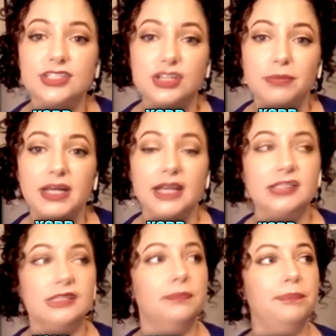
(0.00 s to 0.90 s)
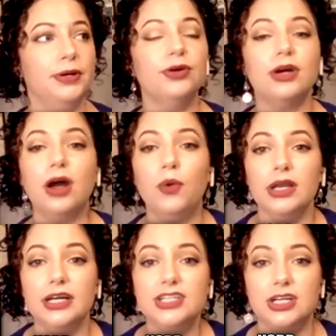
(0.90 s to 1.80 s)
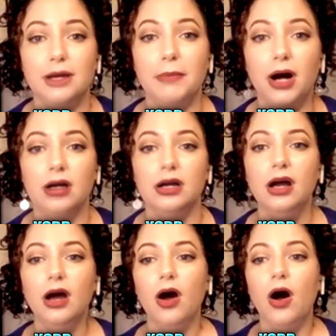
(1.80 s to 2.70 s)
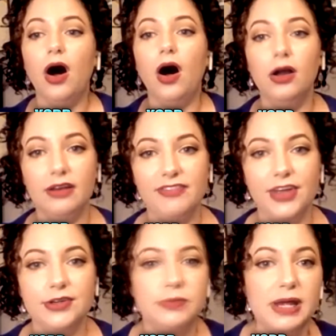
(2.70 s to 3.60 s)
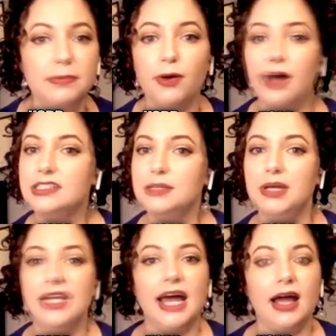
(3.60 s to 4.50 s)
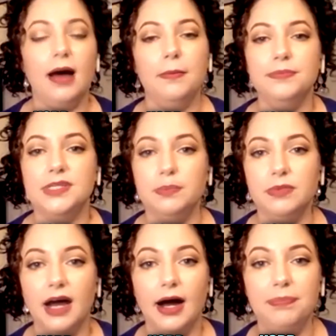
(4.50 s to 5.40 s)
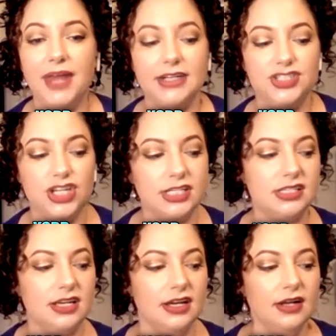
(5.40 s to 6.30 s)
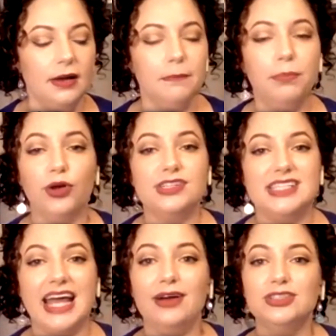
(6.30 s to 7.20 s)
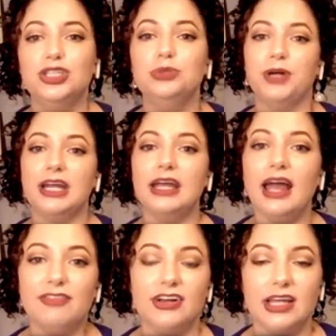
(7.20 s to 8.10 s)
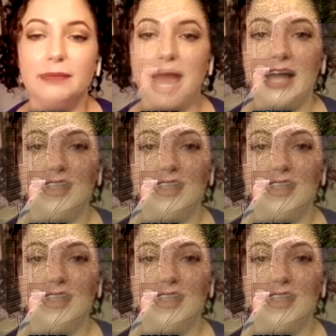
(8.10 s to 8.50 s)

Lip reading: to me is to build a coalition among all of those people. And to me, that just boils down to bringing everything back